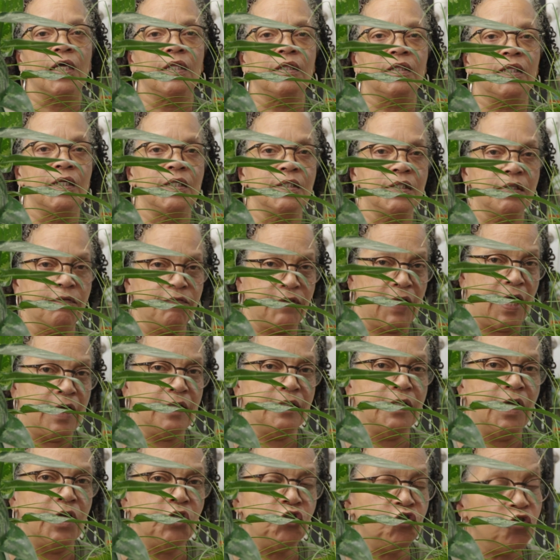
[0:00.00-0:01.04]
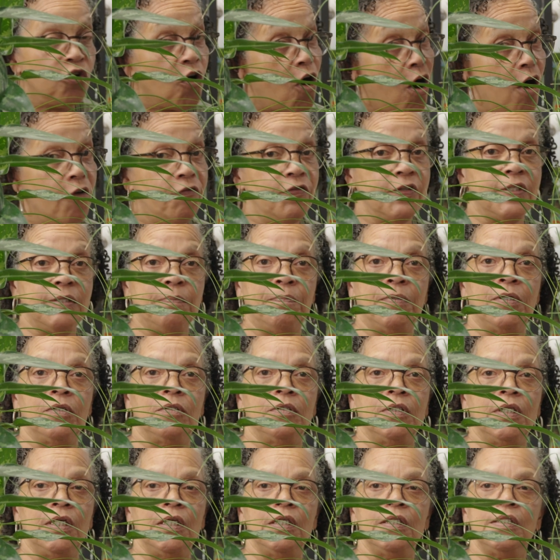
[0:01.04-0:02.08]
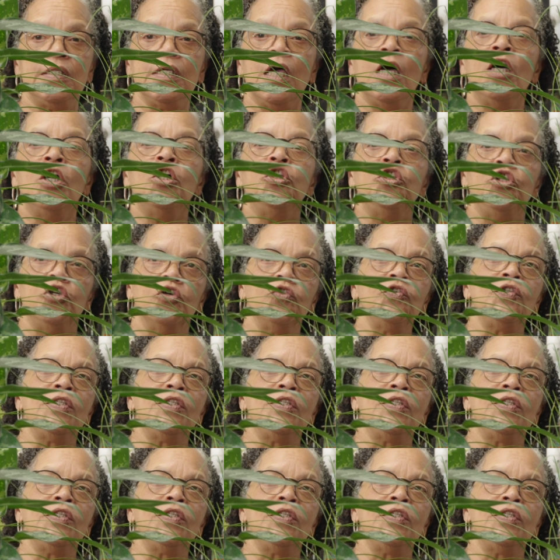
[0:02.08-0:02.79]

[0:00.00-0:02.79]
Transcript: and things of that nature, office buildings, you'll